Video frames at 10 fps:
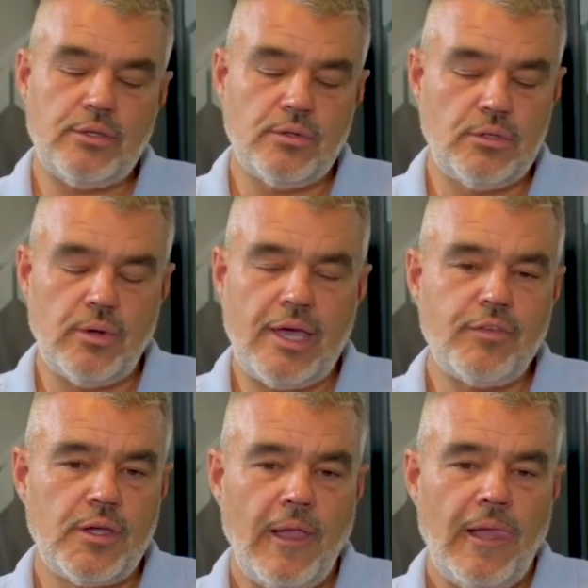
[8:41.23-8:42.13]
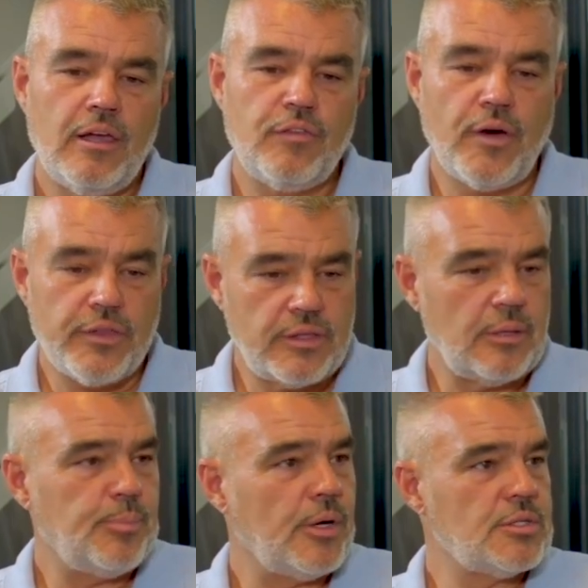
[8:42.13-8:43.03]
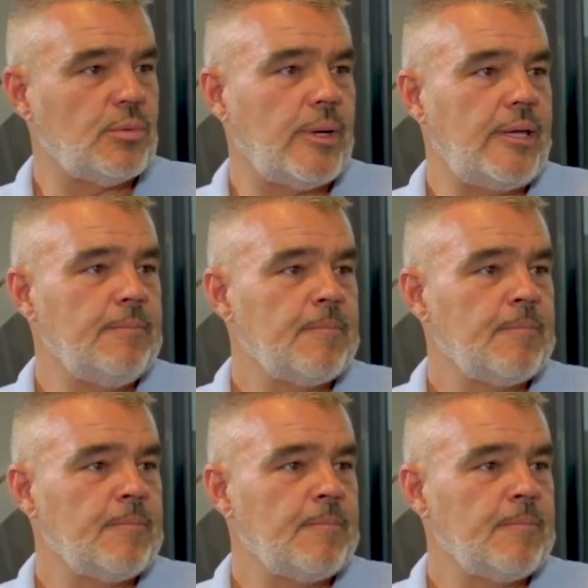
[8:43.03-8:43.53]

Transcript: You have a father that passed away.